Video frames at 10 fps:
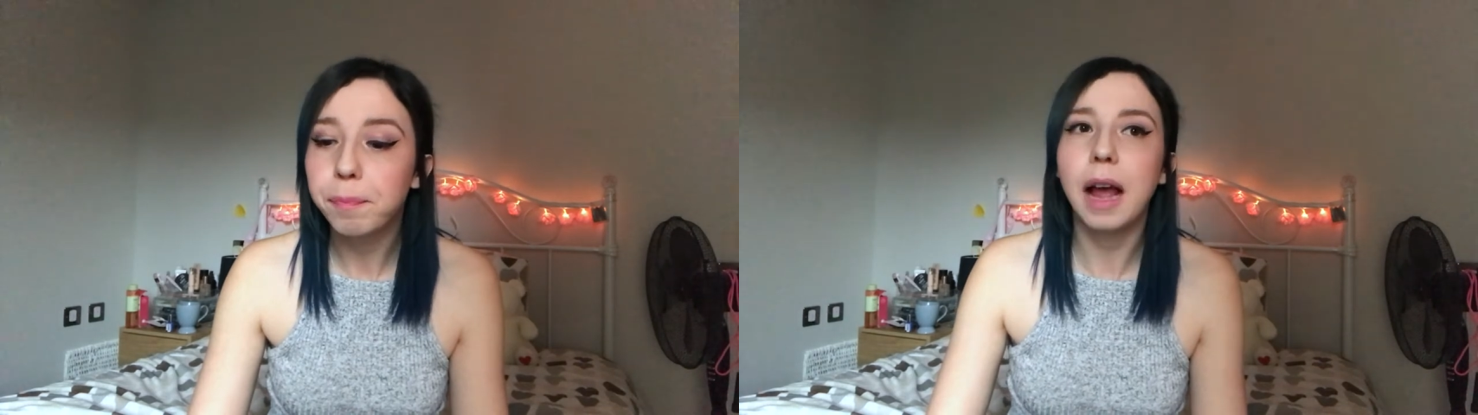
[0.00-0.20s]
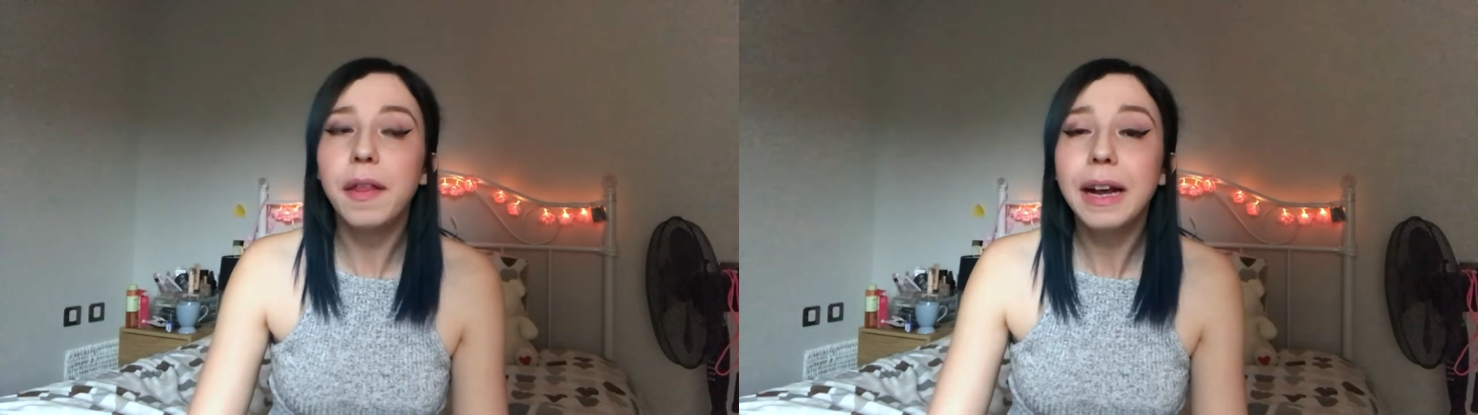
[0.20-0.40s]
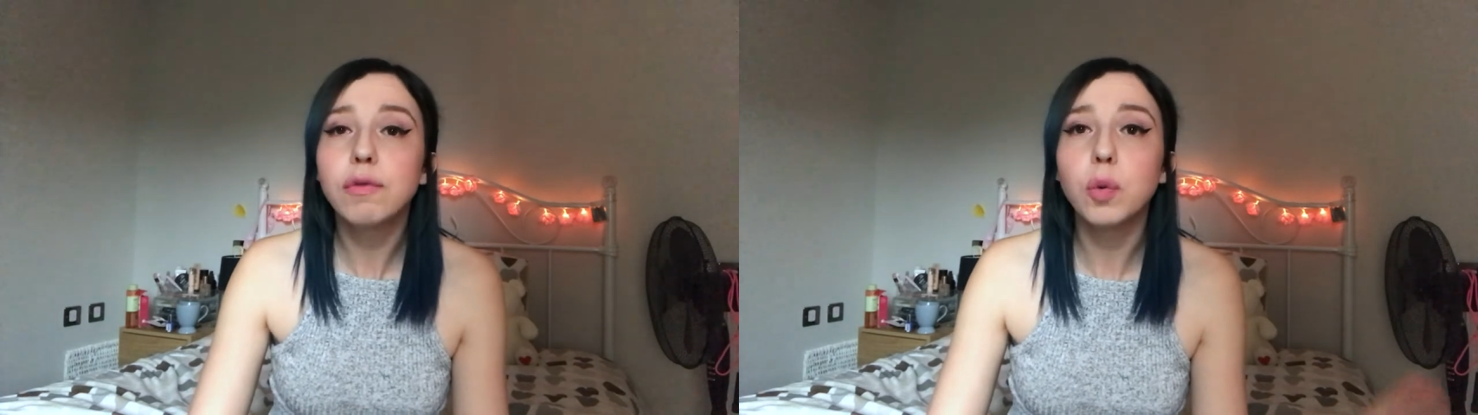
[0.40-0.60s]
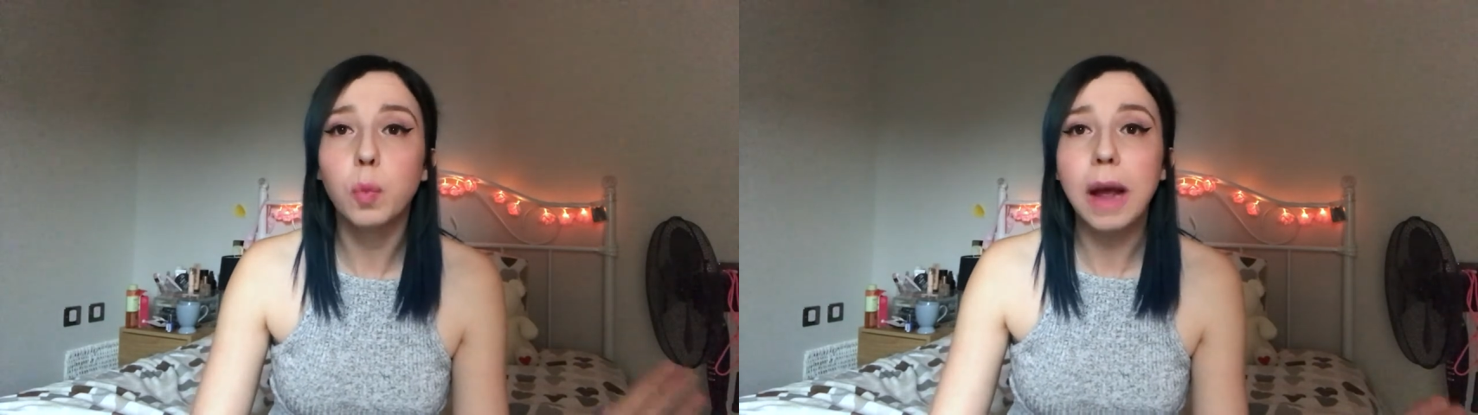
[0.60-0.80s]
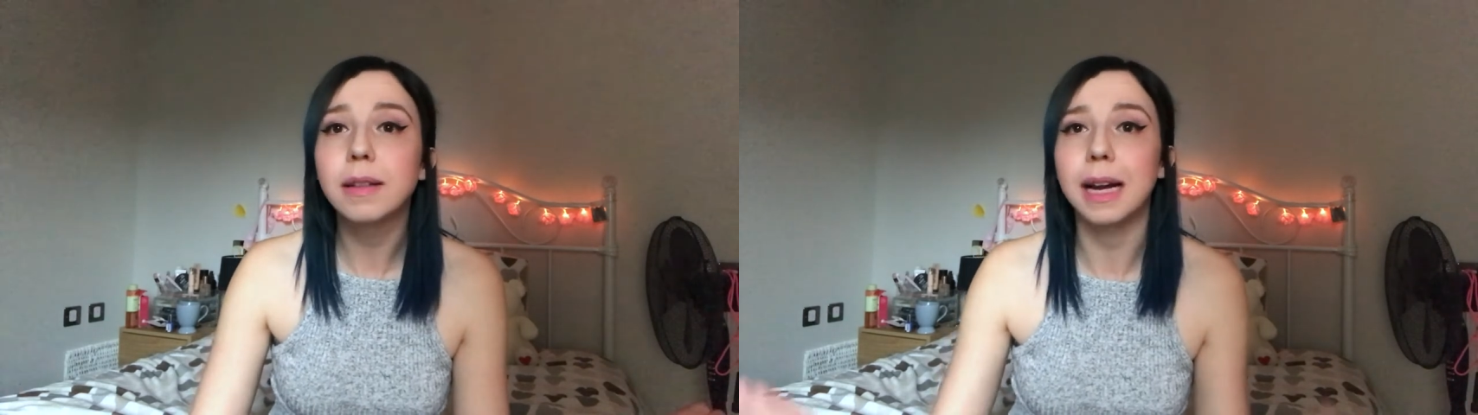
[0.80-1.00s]
I think I've done
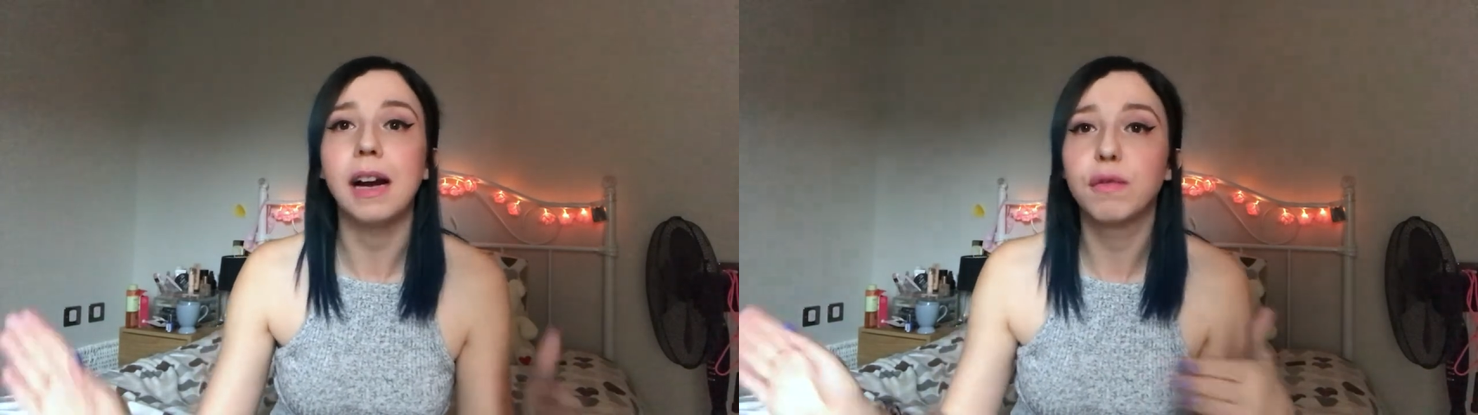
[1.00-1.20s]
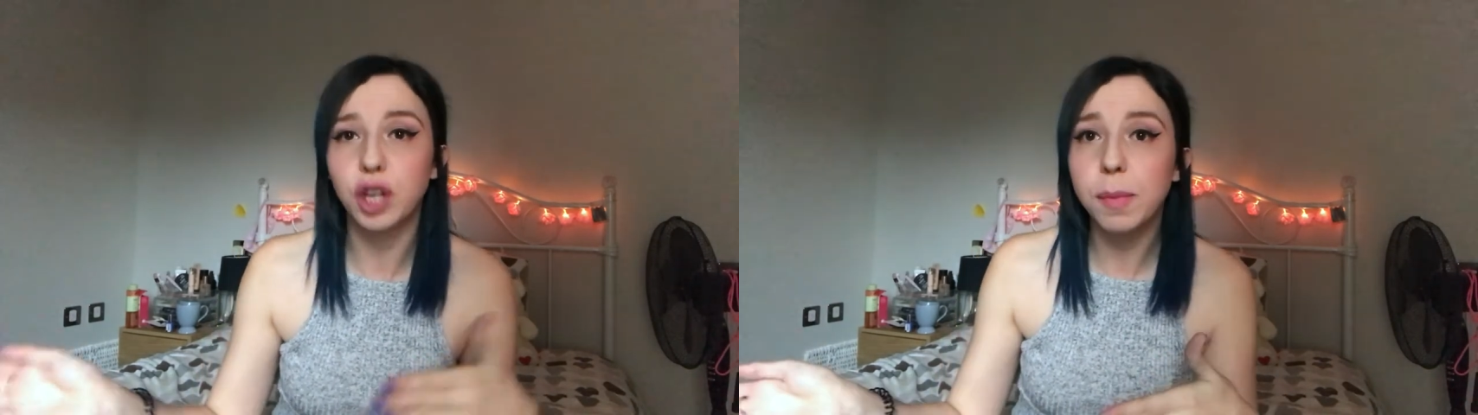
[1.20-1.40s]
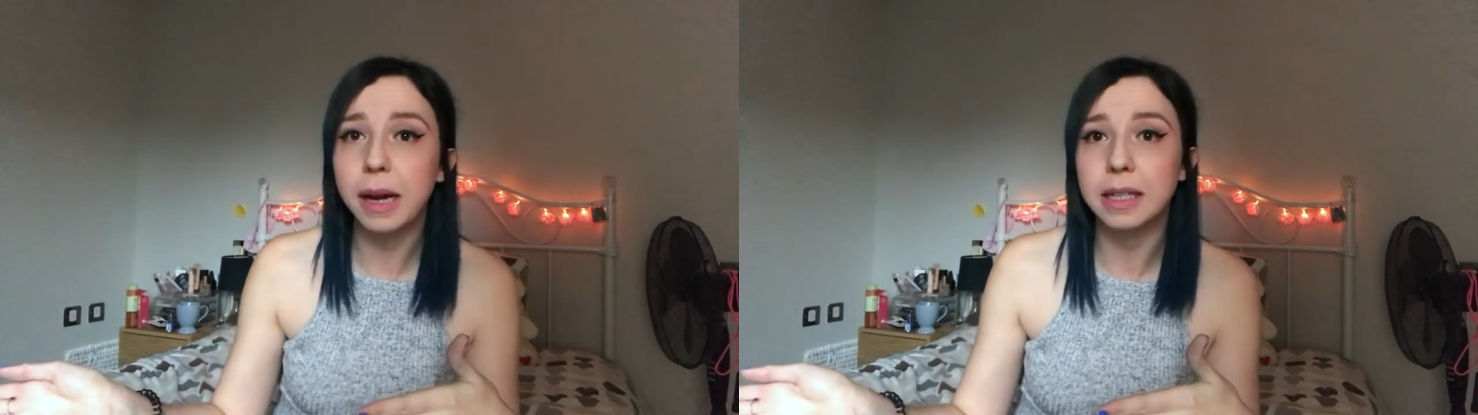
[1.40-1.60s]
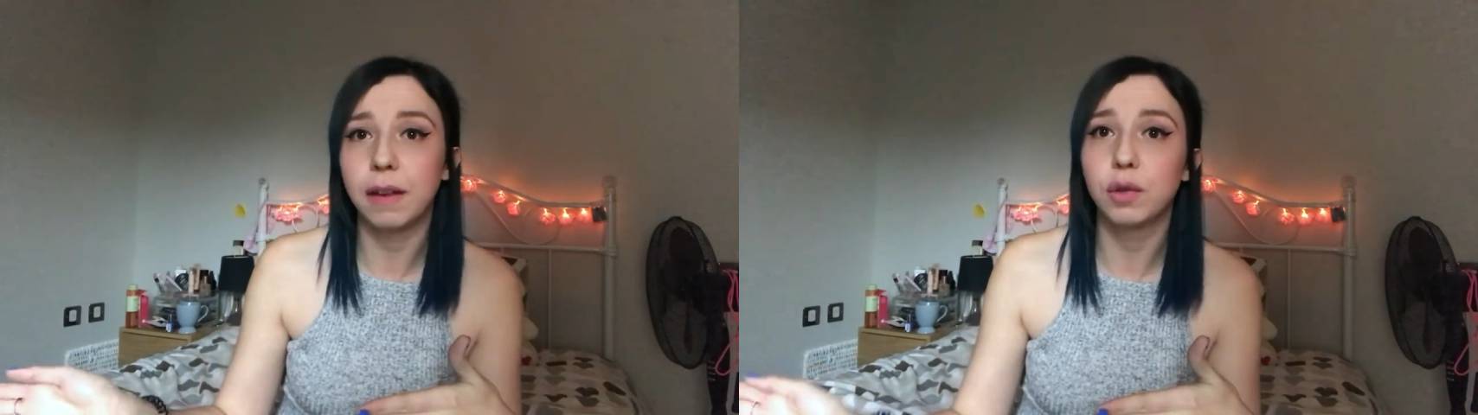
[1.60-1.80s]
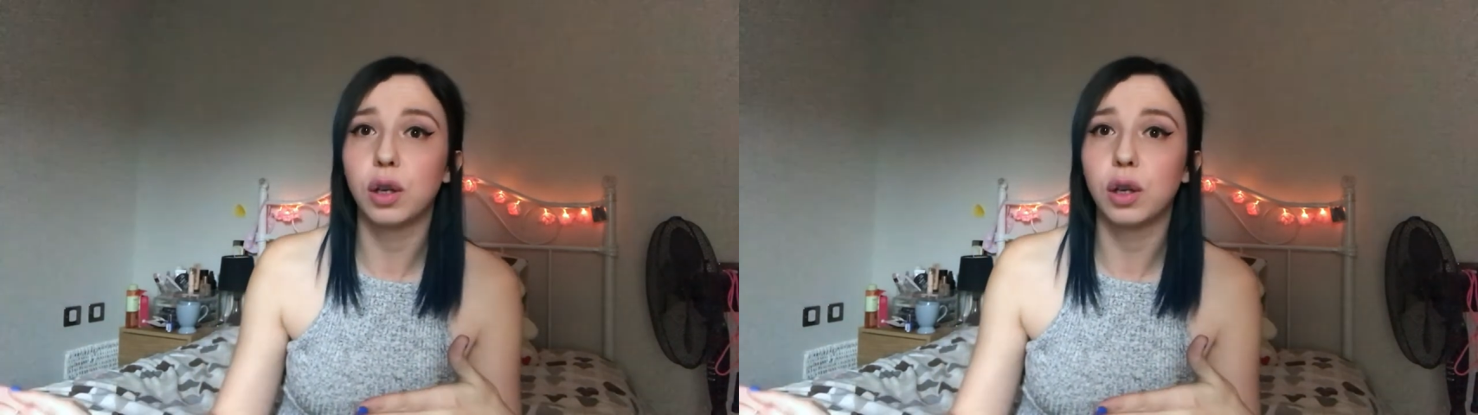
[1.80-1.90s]
well to have 2 bags left